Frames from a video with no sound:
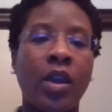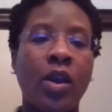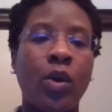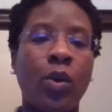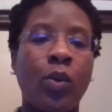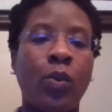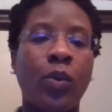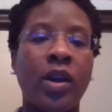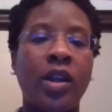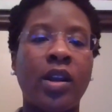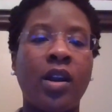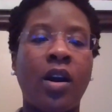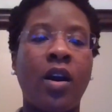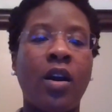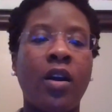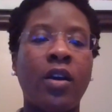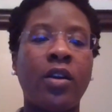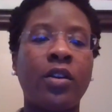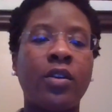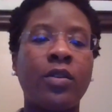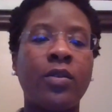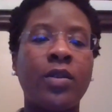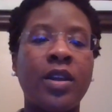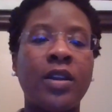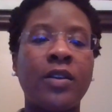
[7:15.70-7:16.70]
When
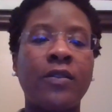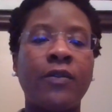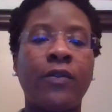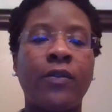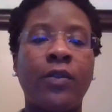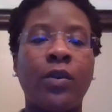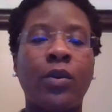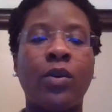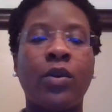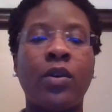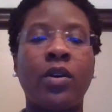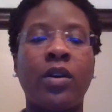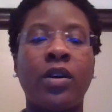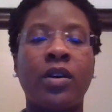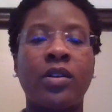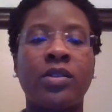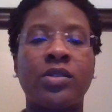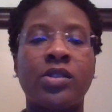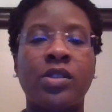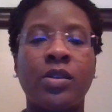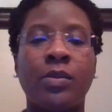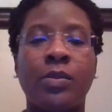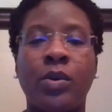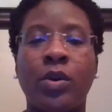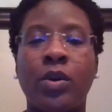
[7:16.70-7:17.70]
arguing for
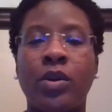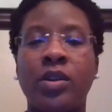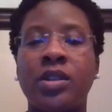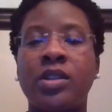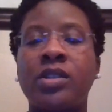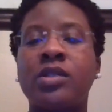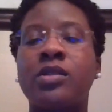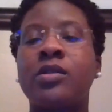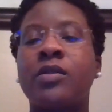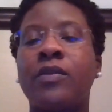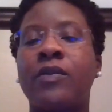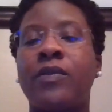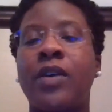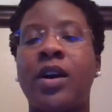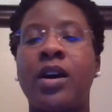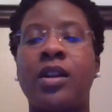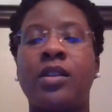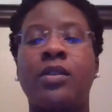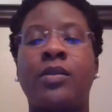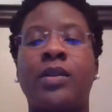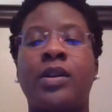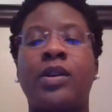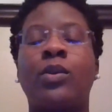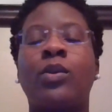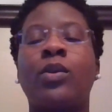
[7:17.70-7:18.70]
subordinates to
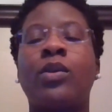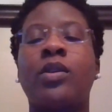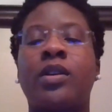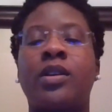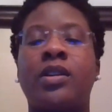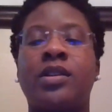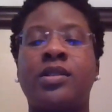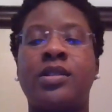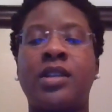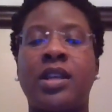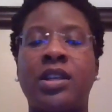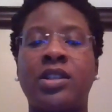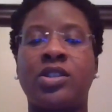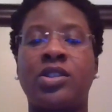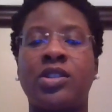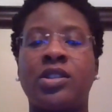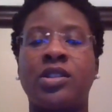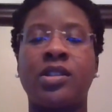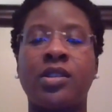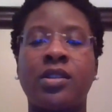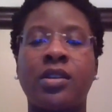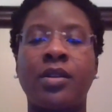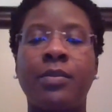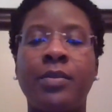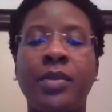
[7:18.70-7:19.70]
follow an organization's
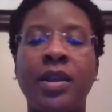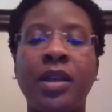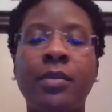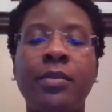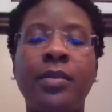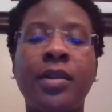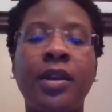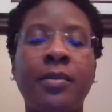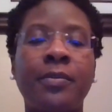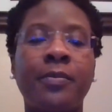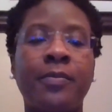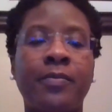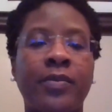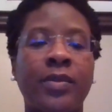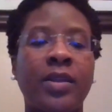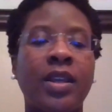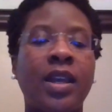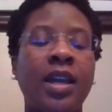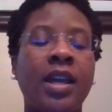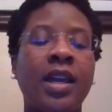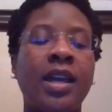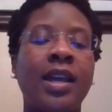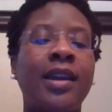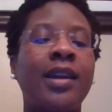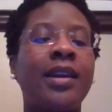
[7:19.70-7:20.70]
commitment,
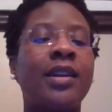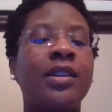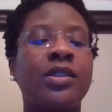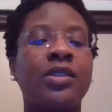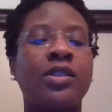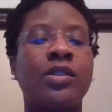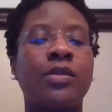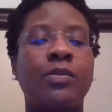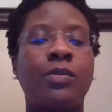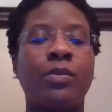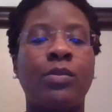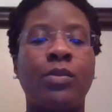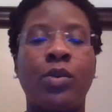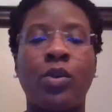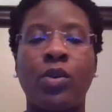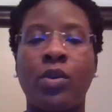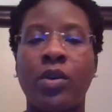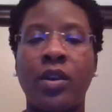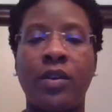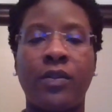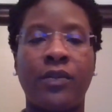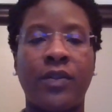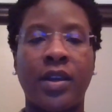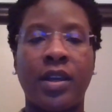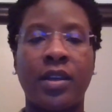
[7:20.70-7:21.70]
it is more
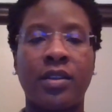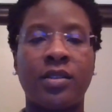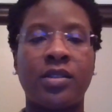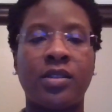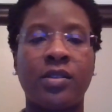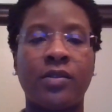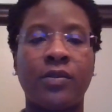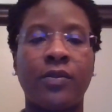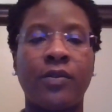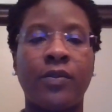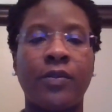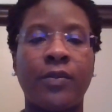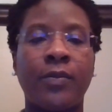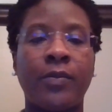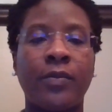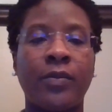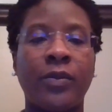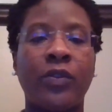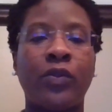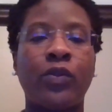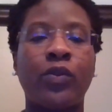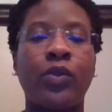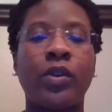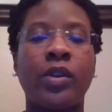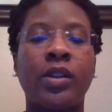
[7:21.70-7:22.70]
effective
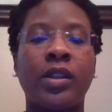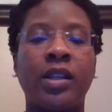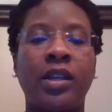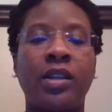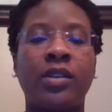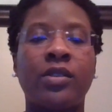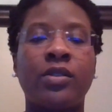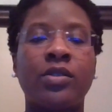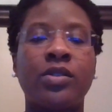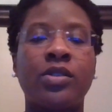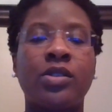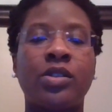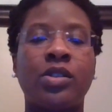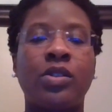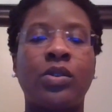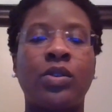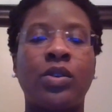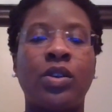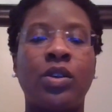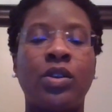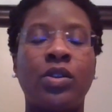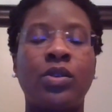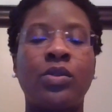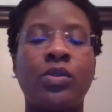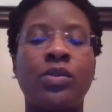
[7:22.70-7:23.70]
for leaders to
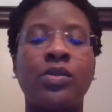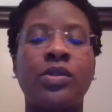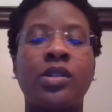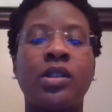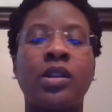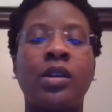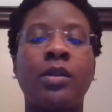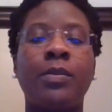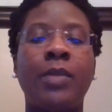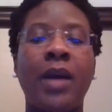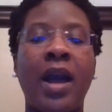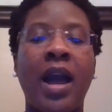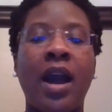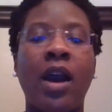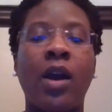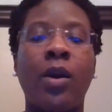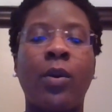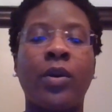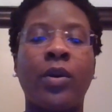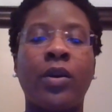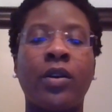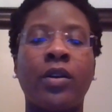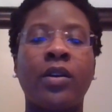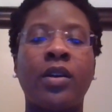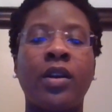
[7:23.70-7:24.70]
use their
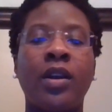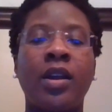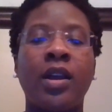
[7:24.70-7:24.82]
power